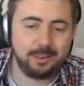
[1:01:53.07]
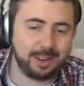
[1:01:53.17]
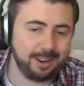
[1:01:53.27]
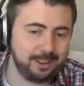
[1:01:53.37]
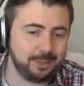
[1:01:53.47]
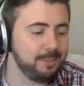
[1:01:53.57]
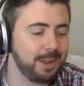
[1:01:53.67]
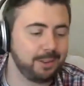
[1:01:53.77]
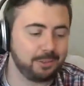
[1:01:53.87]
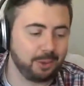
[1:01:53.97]
care for the
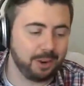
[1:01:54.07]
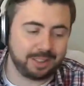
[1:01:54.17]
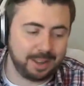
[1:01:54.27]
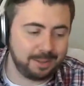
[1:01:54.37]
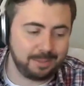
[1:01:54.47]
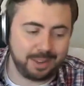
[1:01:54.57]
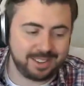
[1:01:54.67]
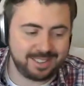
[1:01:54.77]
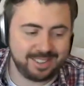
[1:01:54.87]
man's work that much.